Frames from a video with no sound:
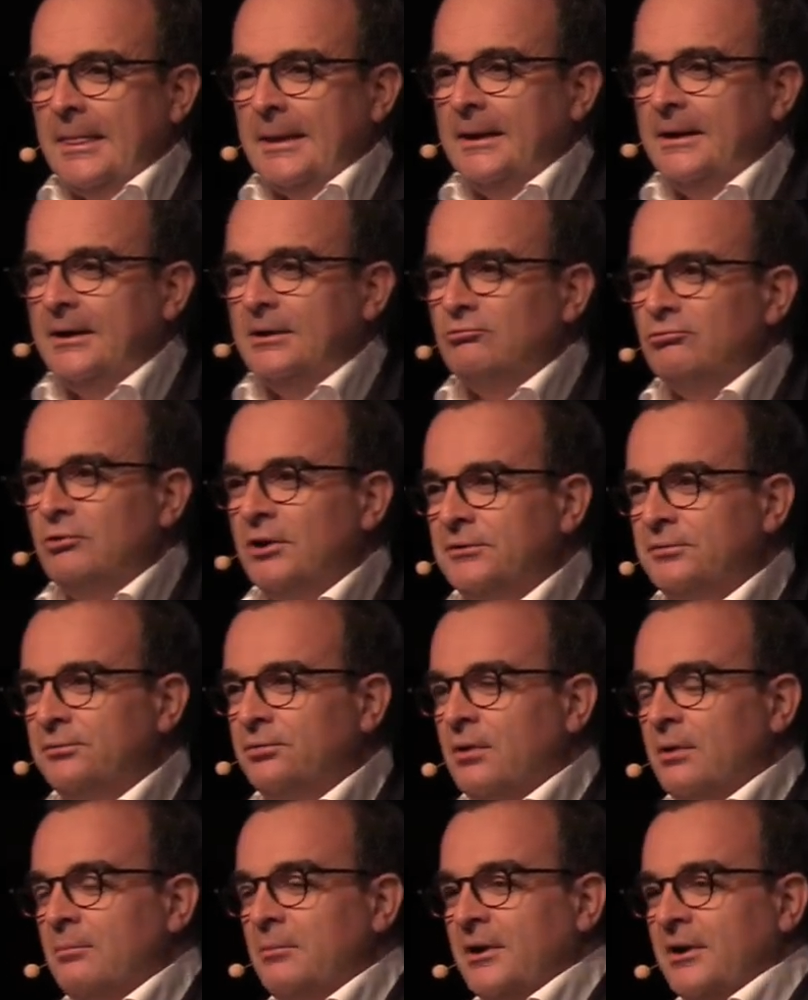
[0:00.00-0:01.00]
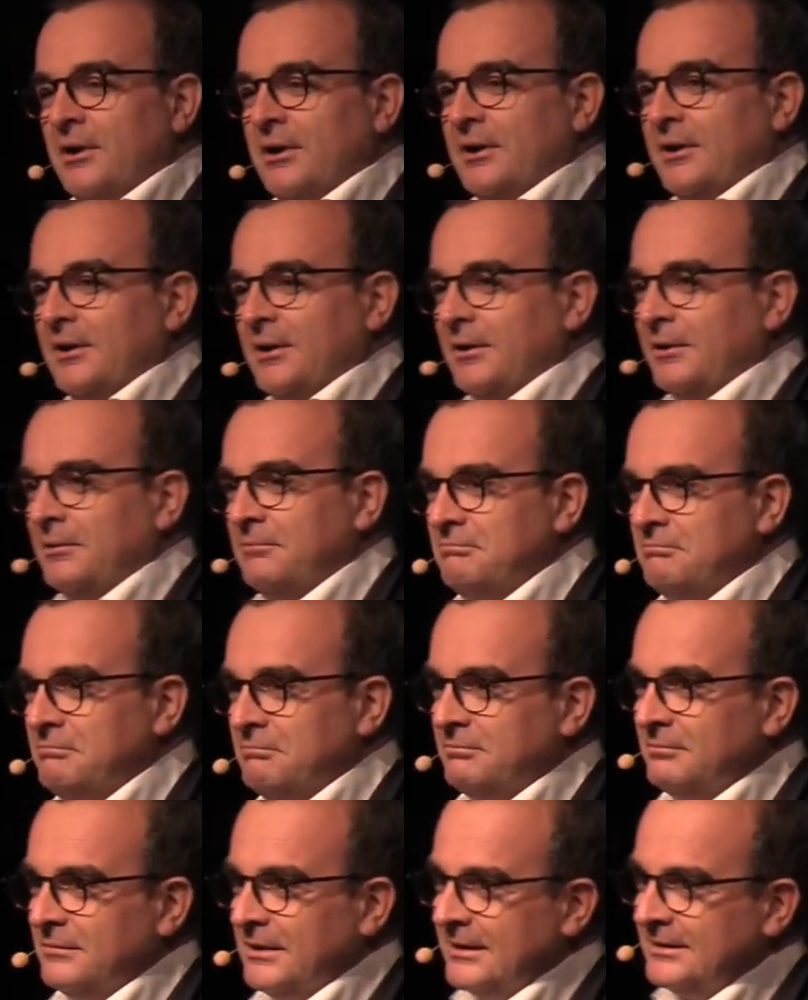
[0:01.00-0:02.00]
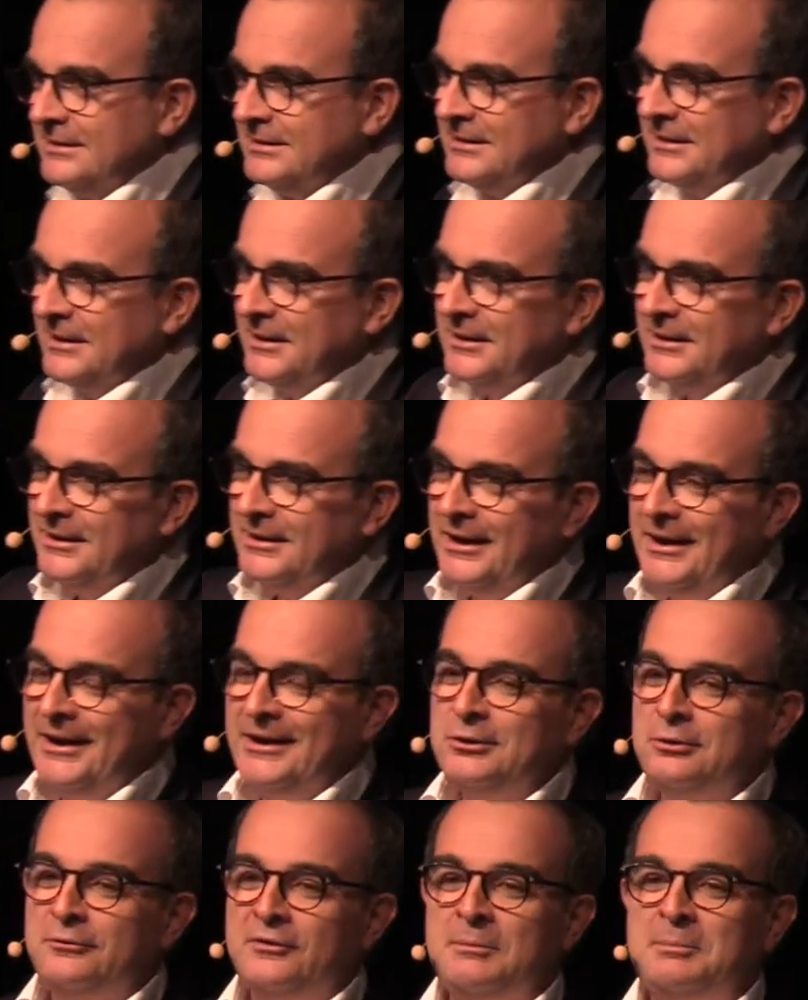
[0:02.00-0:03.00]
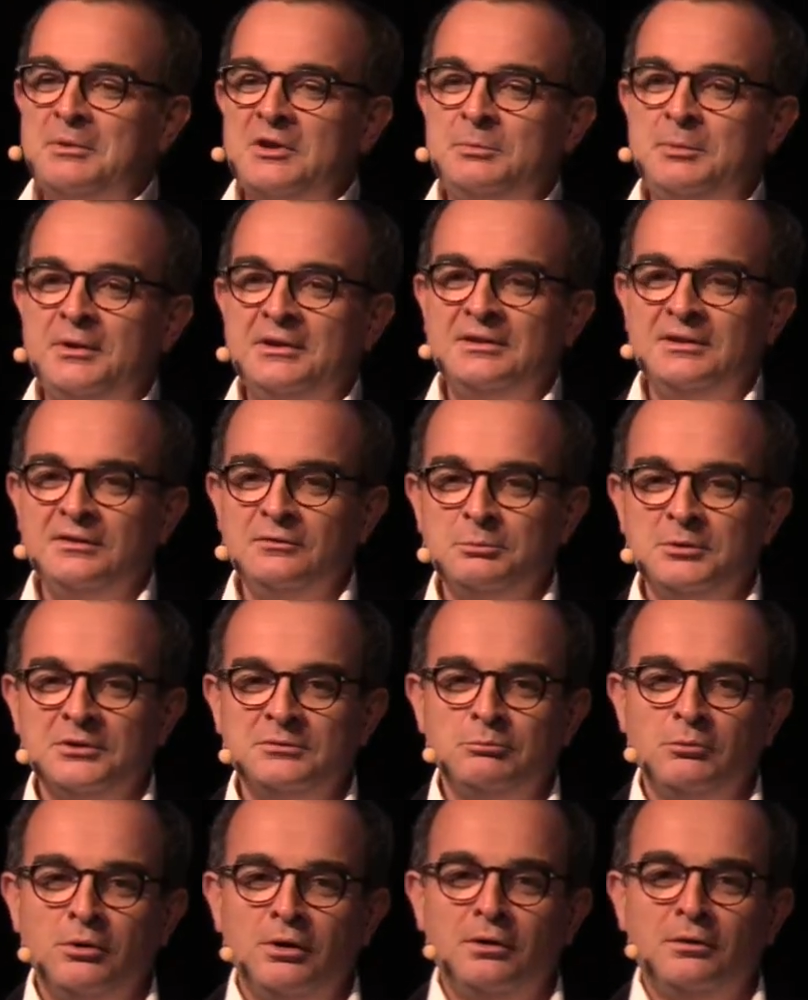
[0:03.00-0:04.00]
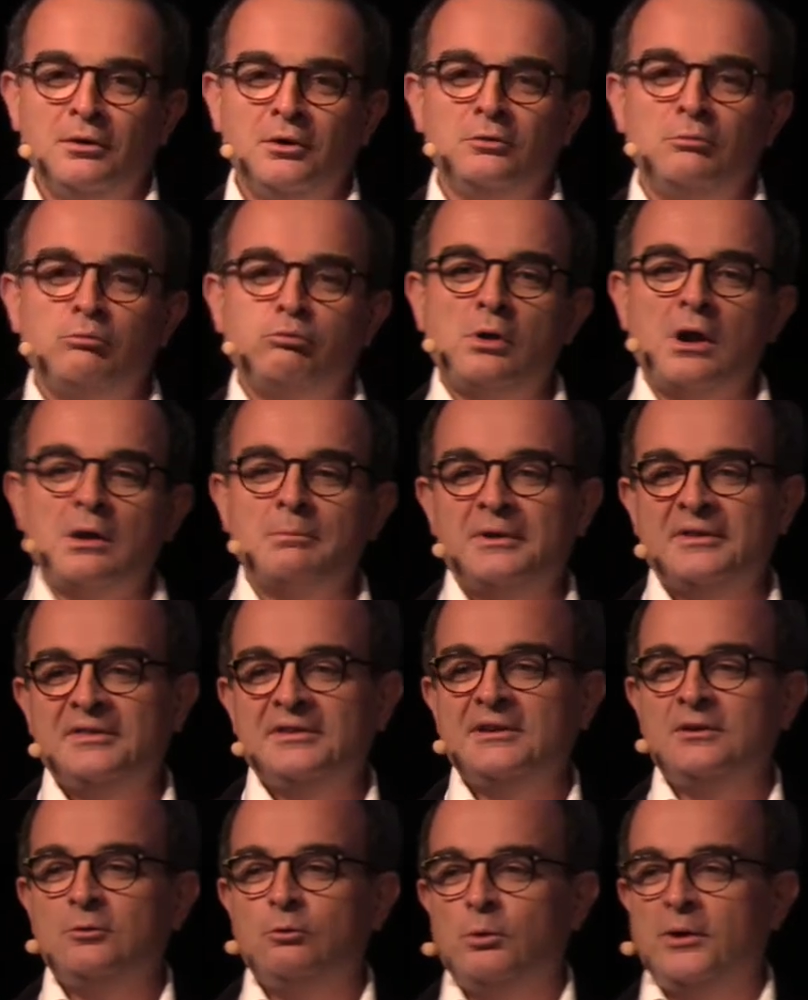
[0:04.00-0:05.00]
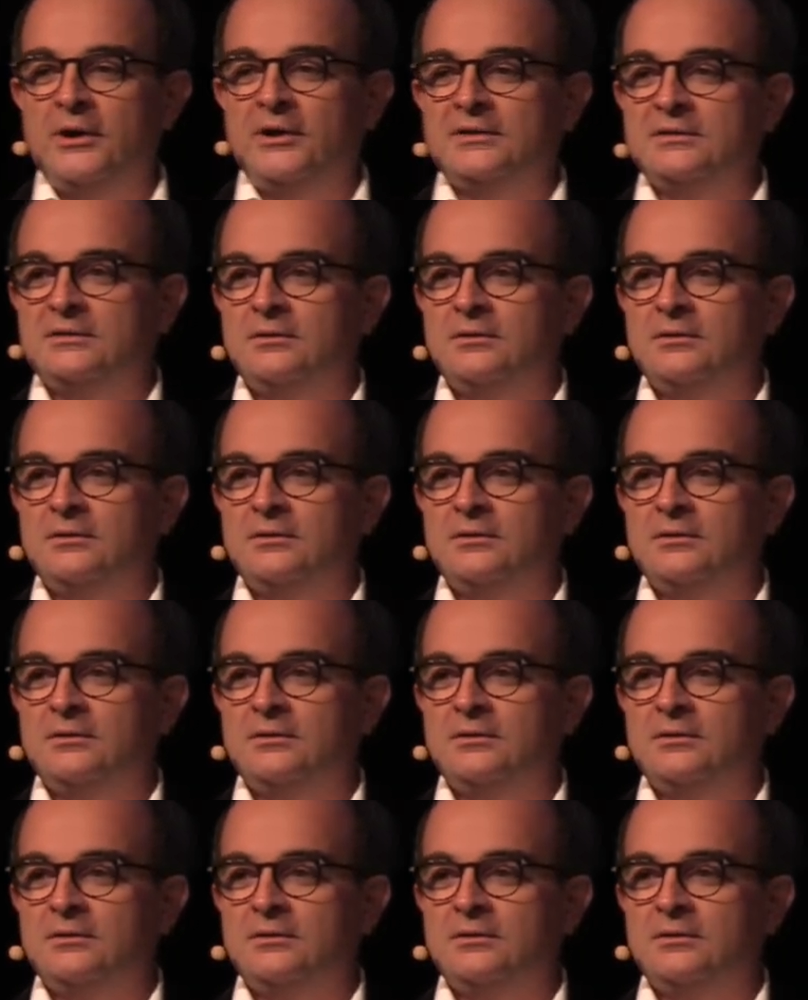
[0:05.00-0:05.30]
not from a, let's say, high-level perspective, but more on a pragmatic way.